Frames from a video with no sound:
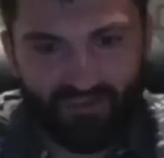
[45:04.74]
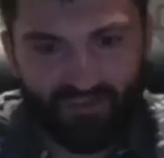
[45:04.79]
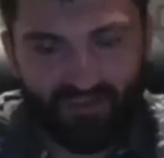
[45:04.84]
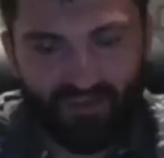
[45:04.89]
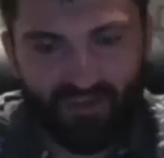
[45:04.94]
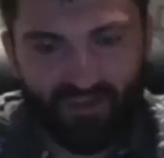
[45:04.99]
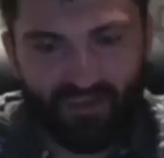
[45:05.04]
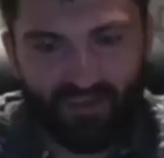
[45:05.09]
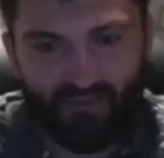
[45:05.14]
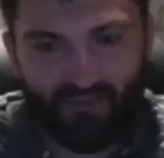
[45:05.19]

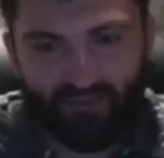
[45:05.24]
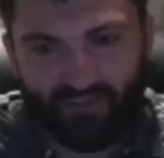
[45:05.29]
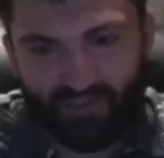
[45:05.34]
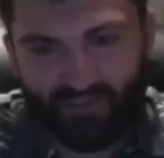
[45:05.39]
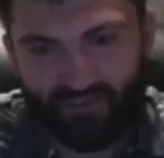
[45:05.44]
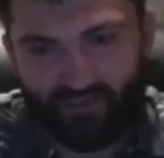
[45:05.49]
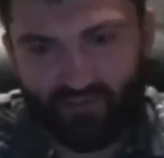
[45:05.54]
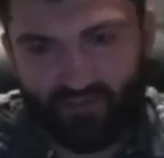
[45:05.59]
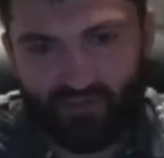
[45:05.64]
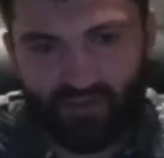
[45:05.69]
And after
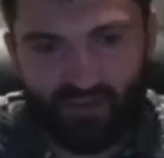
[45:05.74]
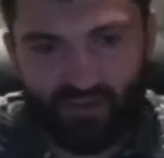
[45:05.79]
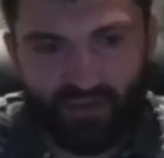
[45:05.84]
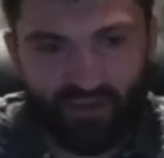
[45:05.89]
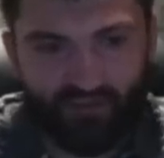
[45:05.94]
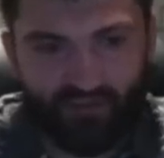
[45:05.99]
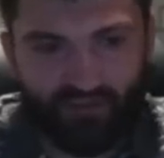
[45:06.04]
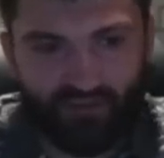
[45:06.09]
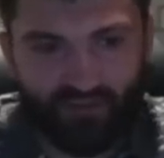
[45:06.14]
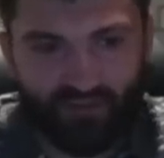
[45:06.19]
that, we're gonna
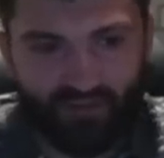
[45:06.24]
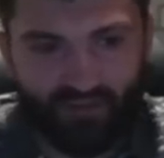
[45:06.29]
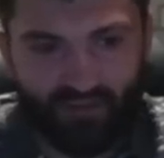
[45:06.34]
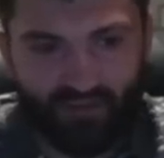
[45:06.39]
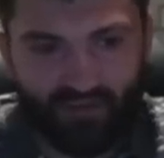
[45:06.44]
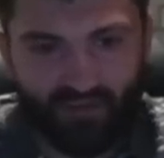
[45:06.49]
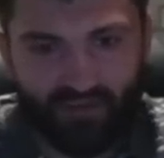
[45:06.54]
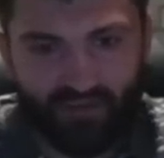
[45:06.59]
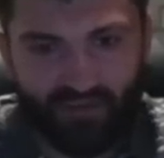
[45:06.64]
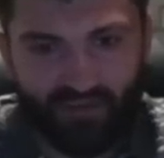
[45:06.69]
have a
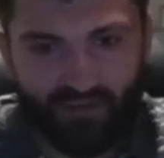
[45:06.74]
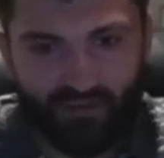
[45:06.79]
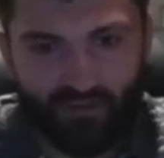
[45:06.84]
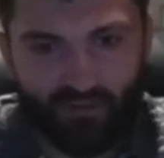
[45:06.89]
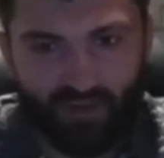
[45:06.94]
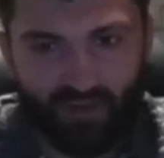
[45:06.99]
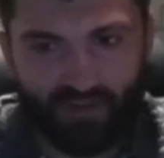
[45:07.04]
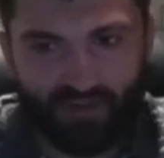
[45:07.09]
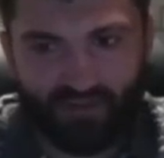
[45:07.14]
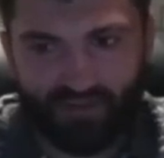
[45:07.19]

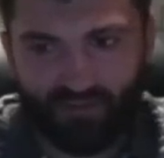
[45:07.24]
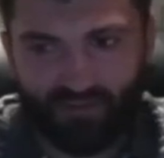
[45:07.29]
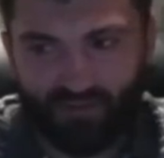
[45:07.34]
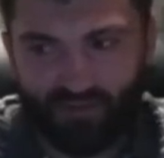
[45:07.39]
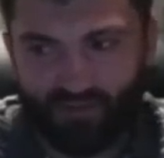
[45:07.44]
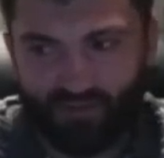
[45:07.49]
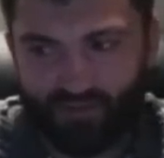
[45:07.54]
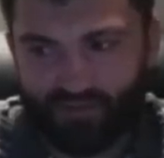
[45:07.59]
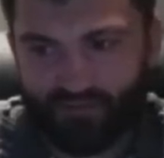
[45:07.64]
boxing match.